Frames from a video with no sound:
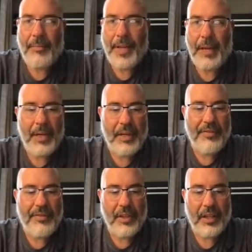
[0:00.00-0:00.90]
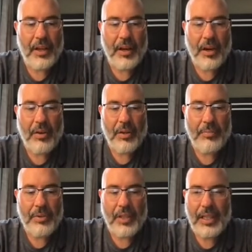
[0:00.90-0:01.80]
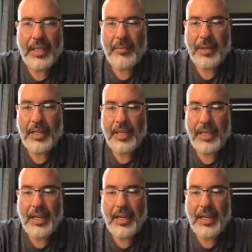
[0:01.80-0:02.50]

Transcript: I'm going to fill it all completely in by hitting